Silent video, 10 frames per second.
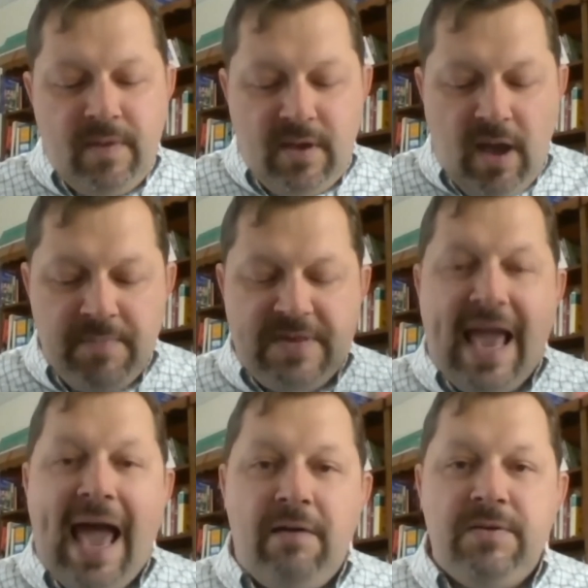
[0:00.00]
comes
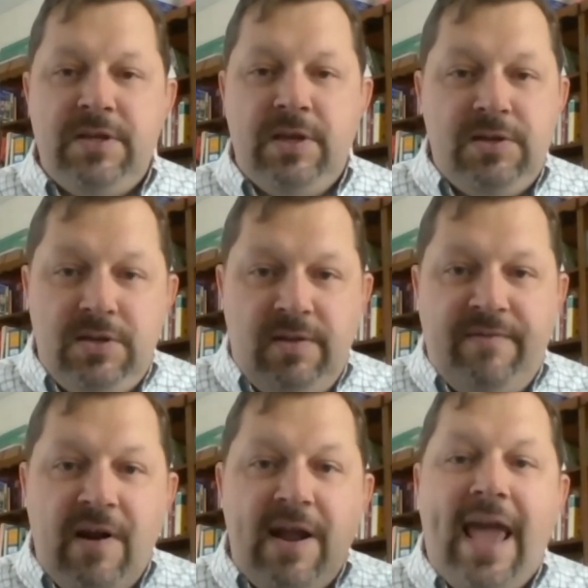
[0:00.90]
down to the
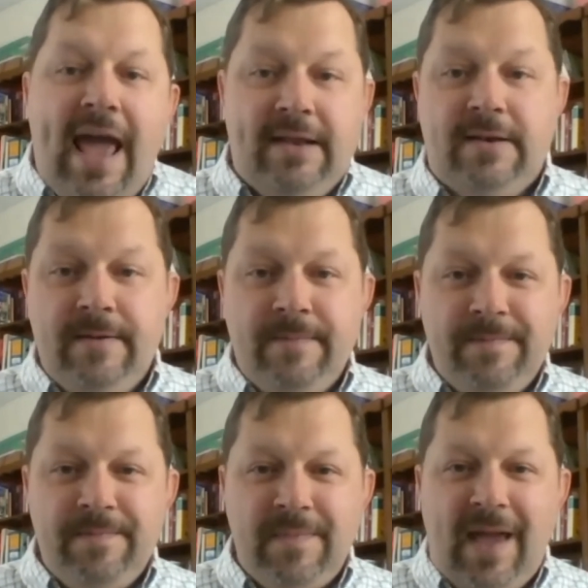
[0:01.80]
very end,
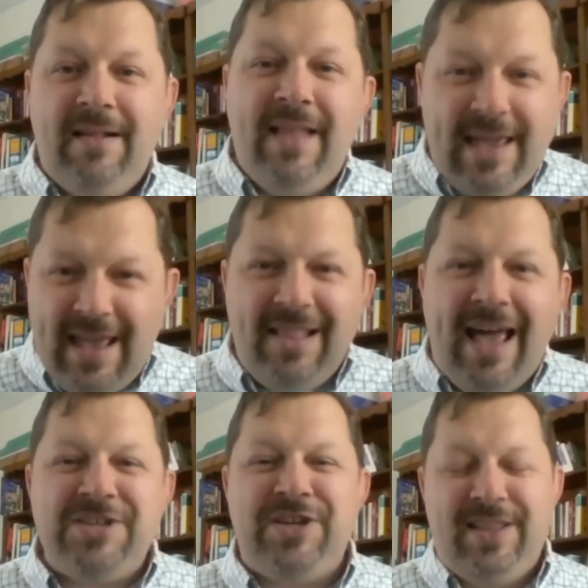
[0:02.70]
kind of like an
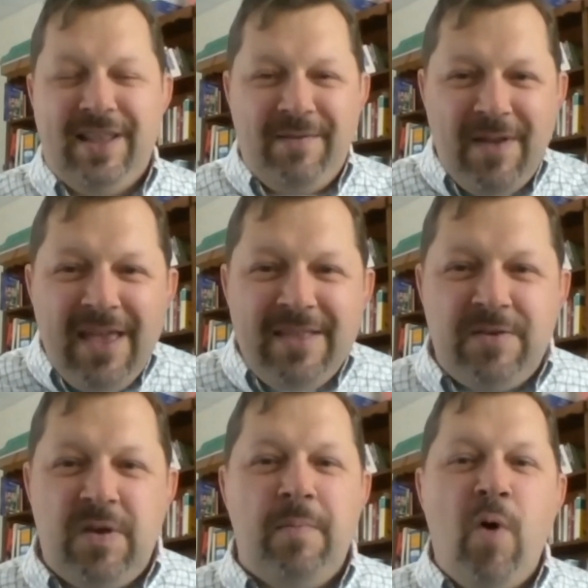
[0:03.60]
election.
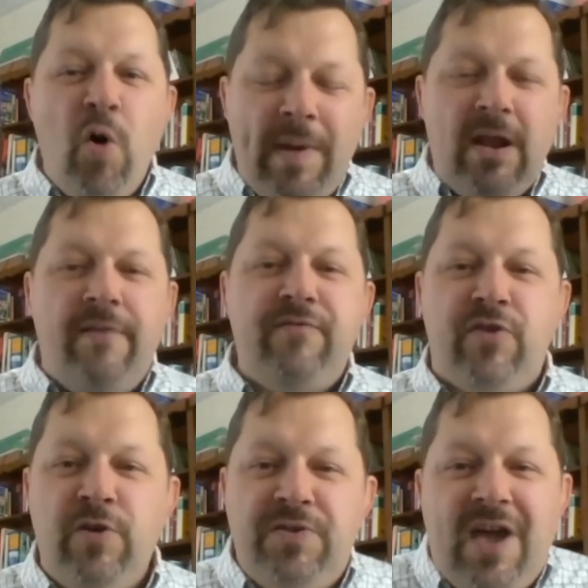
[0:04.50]
There's a moment of
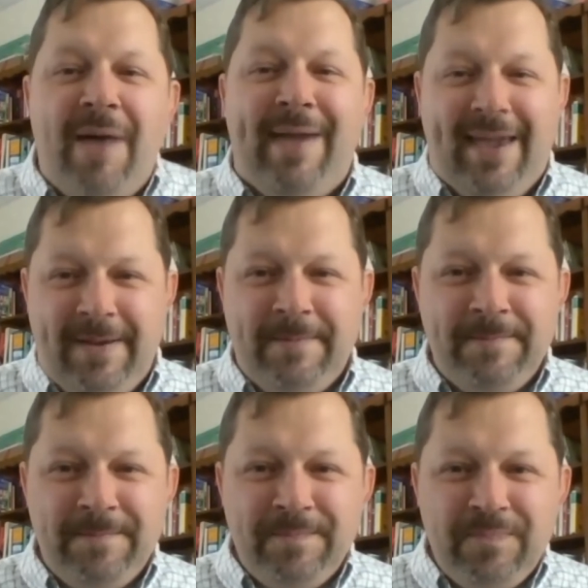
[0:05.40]
truth coming.
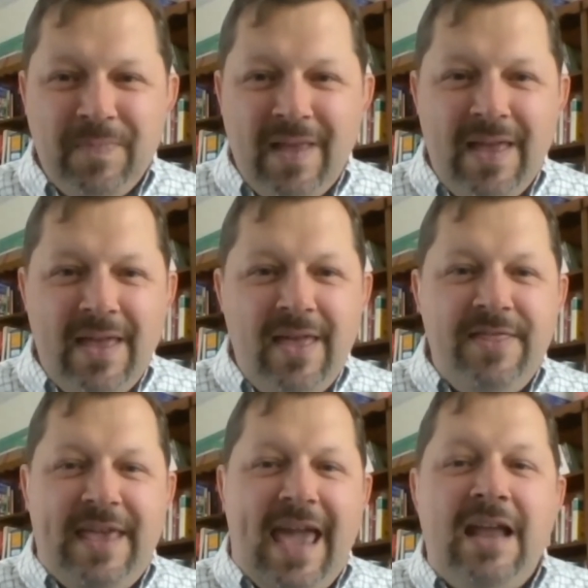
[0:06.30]

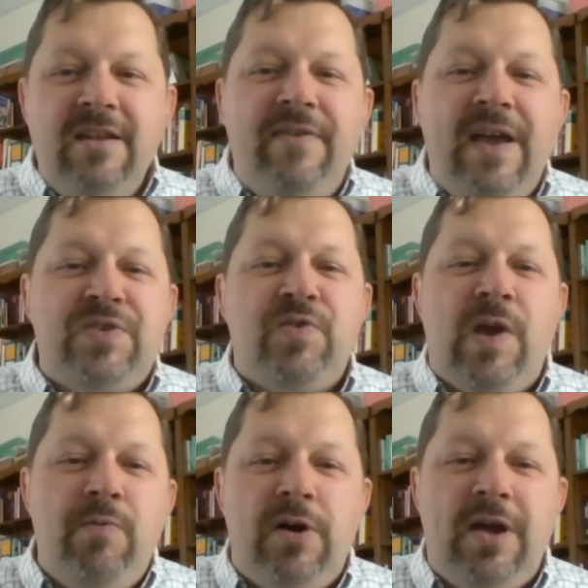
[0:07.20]
The end of
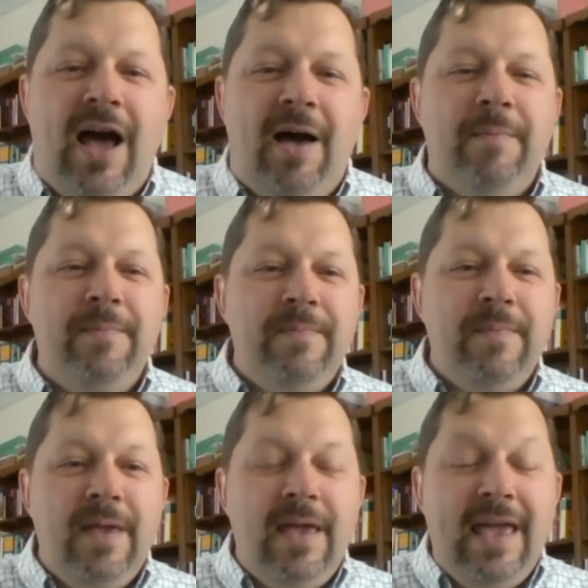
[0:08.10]
history will come,
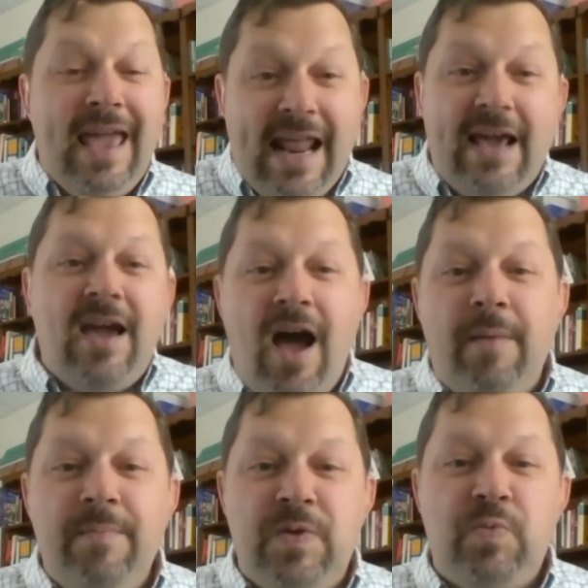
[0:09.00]
and it
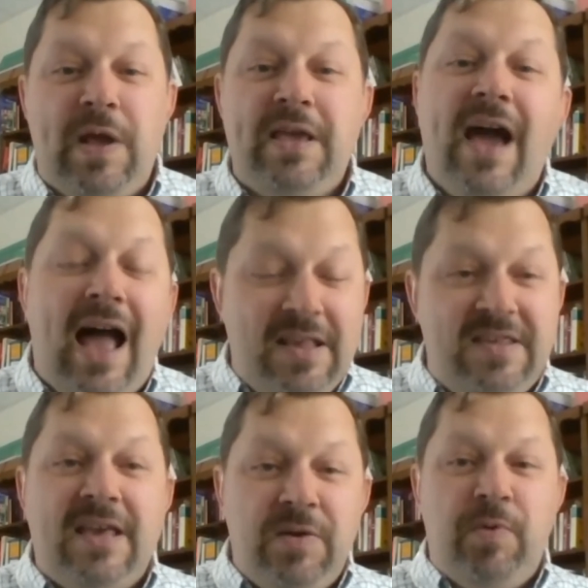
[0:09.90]
comes when God
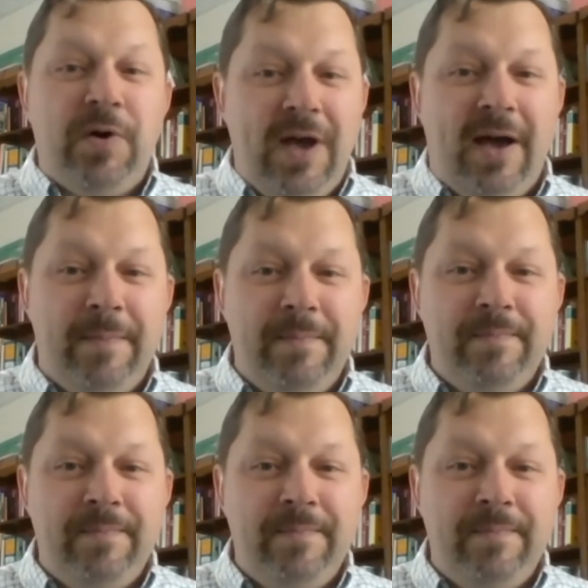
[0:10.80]
says it will come.